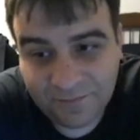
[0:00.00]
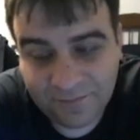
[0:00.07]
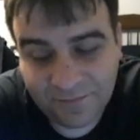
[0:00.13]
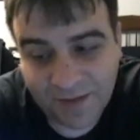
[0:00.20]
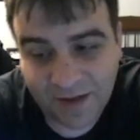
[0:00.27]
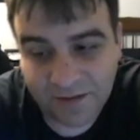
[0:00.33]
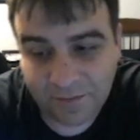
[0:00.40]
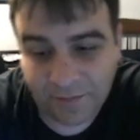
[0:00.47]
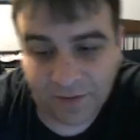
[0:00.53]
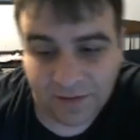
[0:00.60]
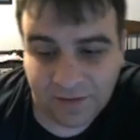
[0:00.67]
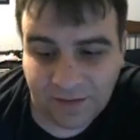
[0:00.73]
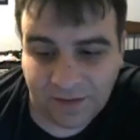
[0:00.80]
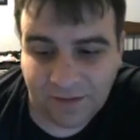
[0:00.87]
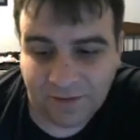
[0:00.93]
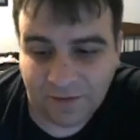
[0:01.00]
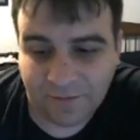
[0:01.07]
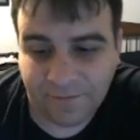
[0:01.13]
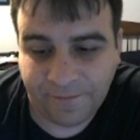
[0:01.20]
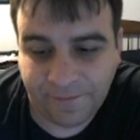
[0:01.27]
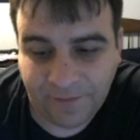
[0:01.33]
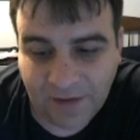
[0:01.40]
That ability, her
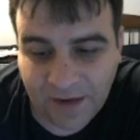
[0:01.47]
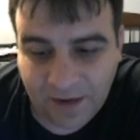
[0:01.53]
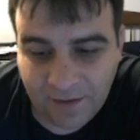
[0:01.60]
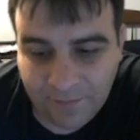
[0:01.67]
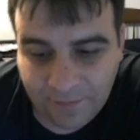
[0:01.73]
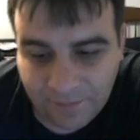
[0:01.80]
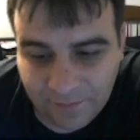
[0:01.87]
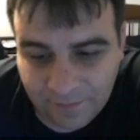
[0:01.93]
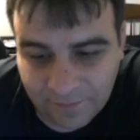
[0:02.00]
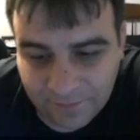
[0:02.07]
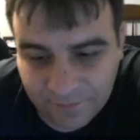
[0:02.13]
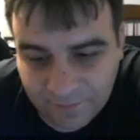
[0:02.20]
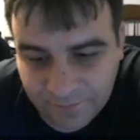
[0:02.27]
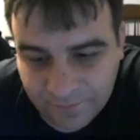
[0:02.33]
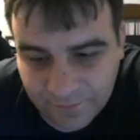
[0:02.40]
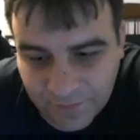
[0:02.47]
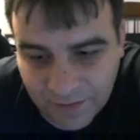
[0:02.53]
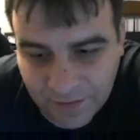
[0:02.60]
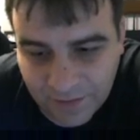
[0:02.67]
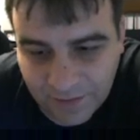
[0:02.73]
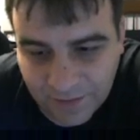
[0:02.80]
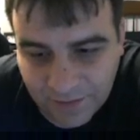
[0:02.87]
flame,
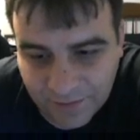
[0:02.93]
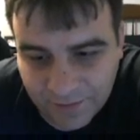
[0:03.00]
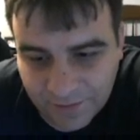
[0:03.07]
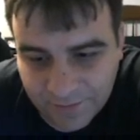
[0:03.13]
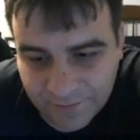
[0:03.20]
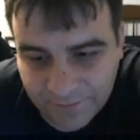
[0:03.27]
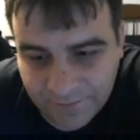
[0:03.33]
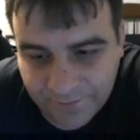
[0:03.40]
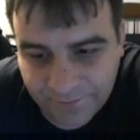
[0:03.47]
flared